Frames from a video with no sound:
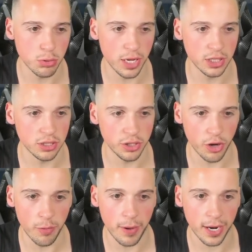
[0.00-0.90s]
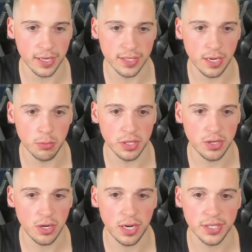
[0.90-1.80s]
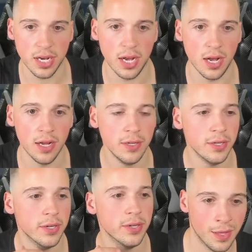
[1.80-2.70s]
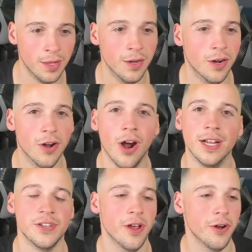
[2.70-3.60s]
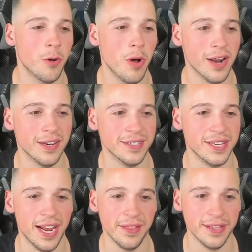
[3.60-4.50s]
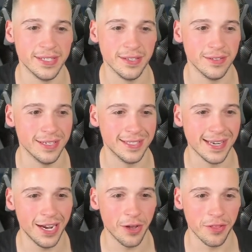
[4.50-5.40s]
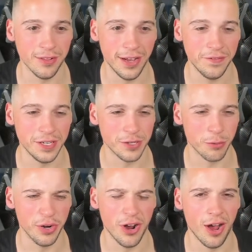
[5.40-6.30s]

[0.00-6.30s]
We'll actually go back and see what his highs are. Alright, so I don't quite understand this. It's saying on the left his career